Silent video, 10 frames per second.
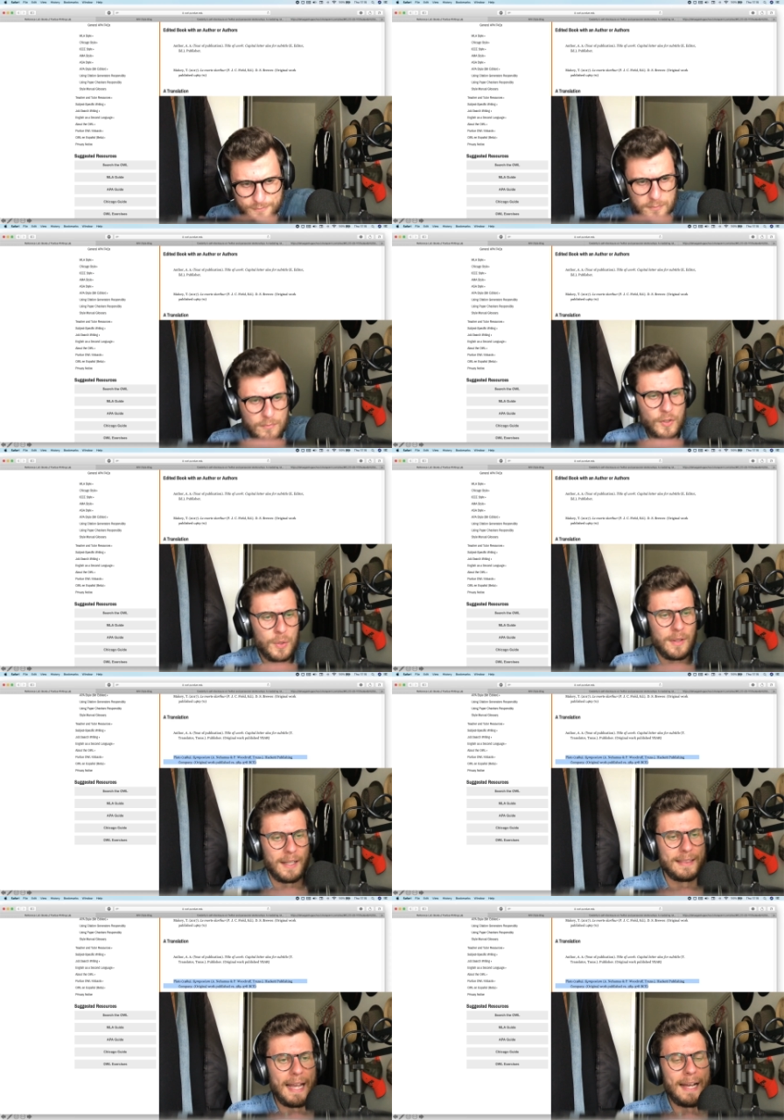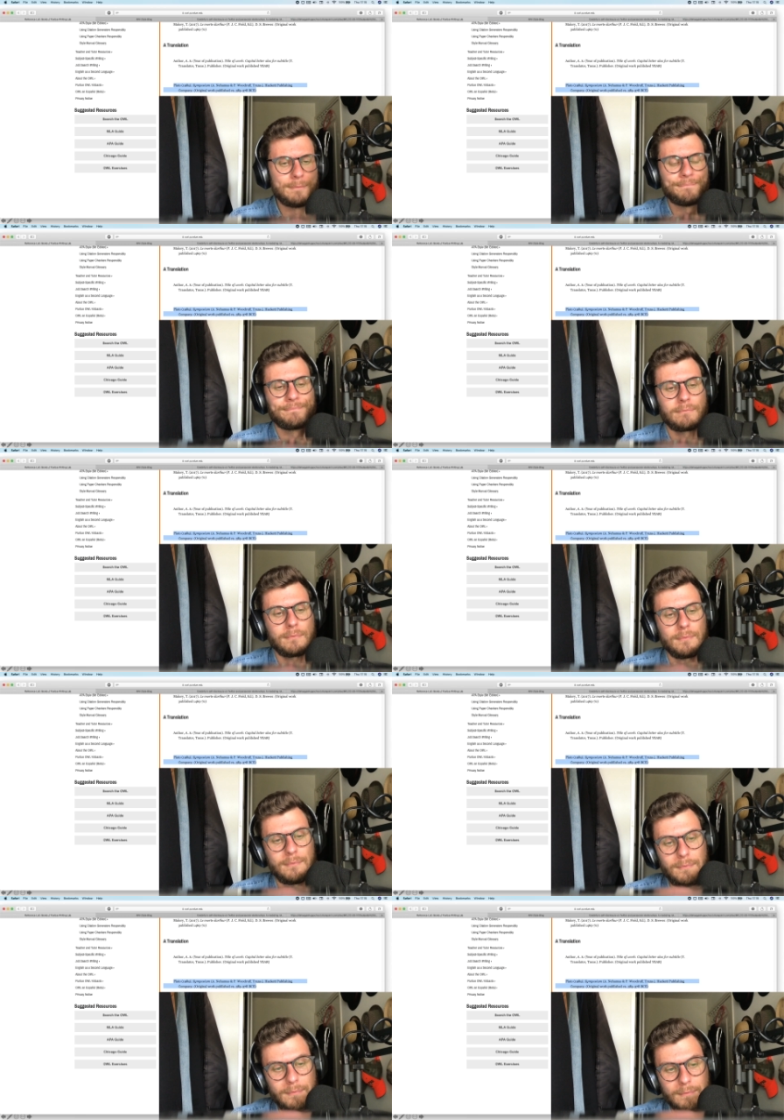do it like that.
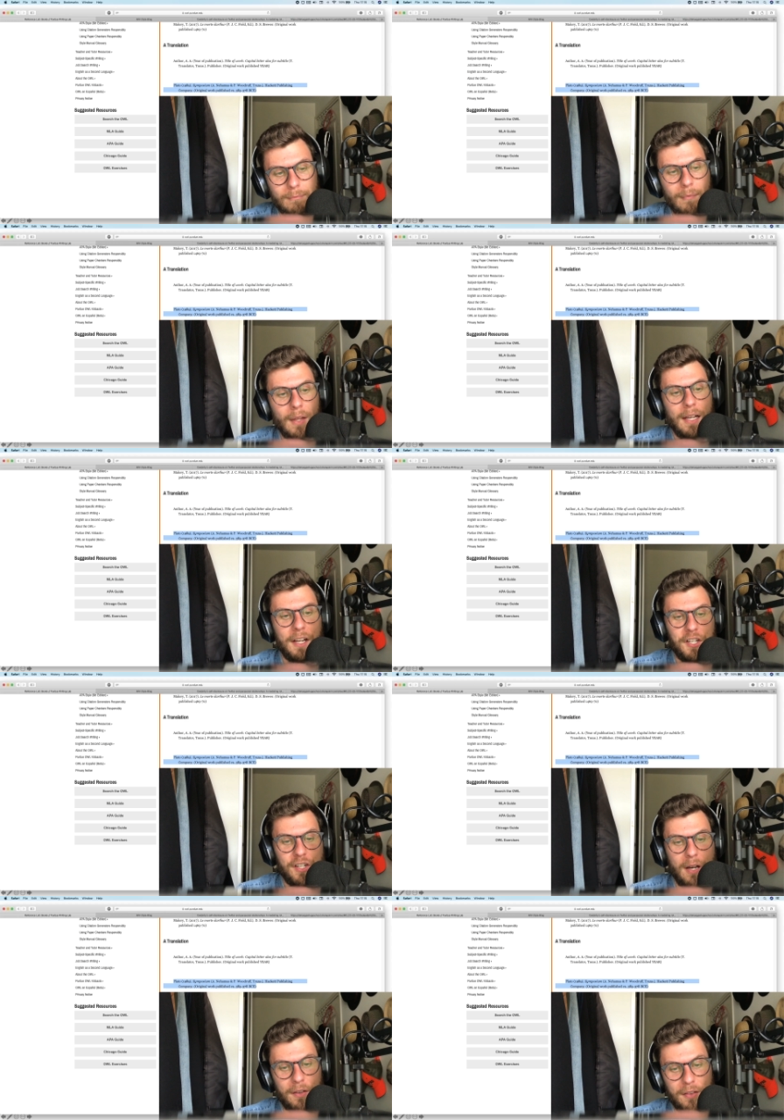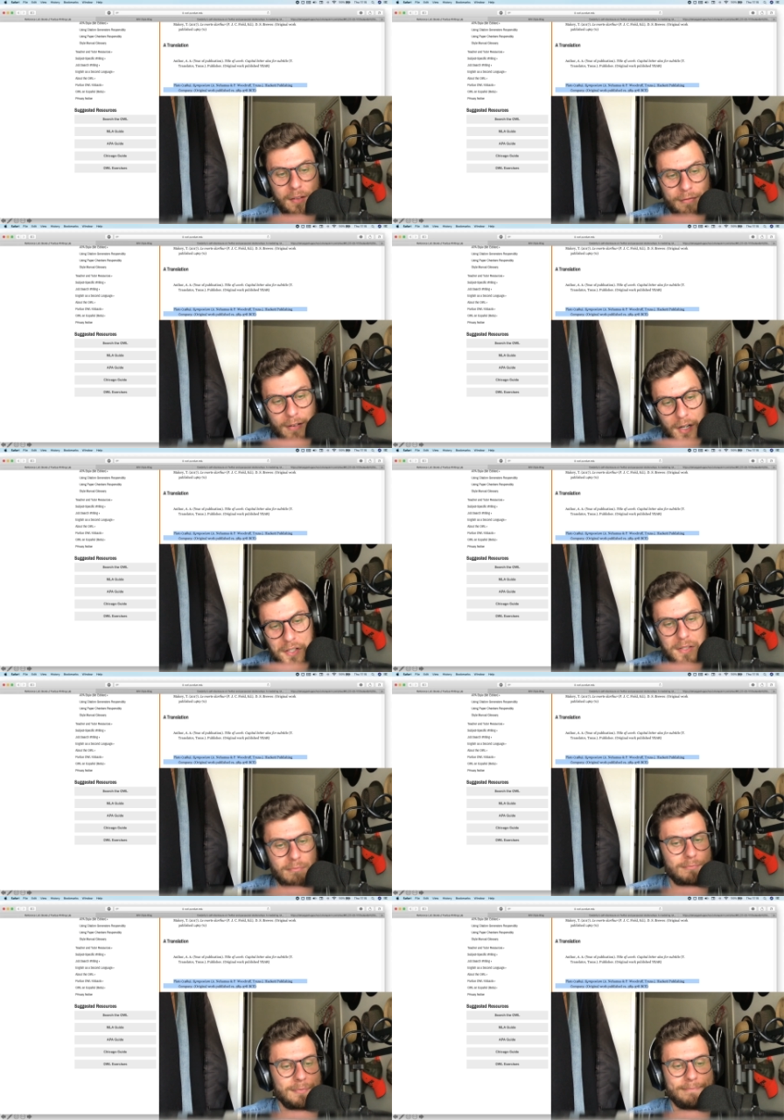Edition other than the first.
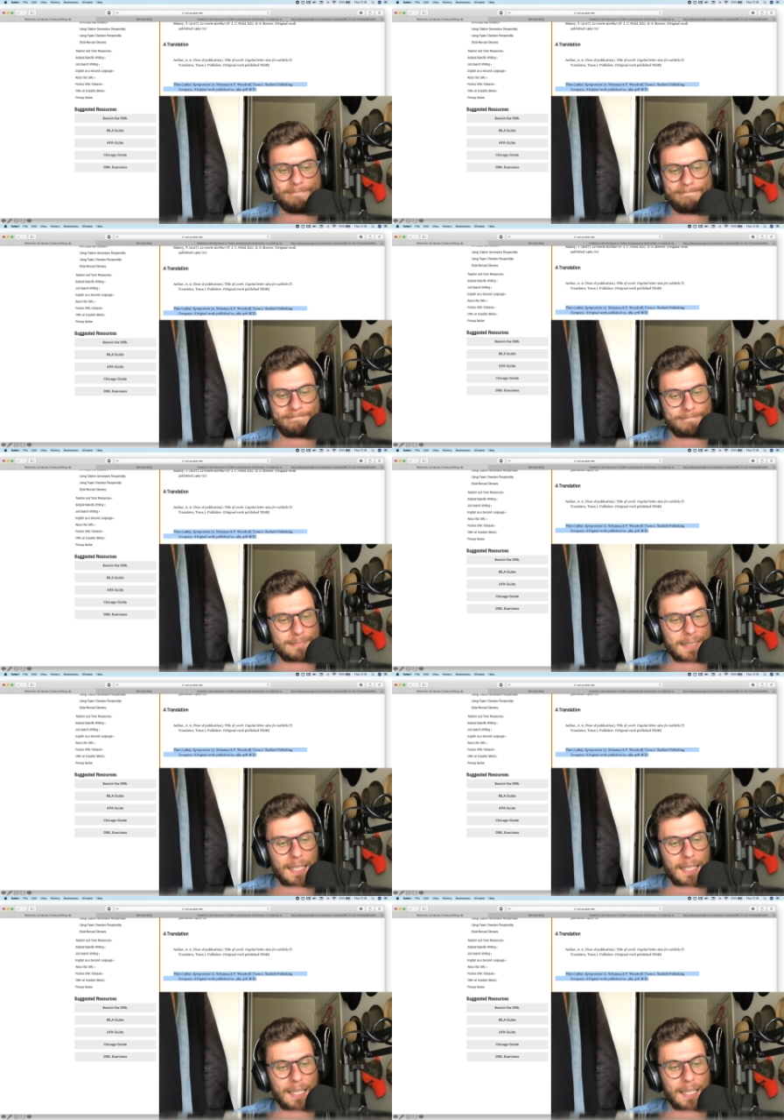Yeah.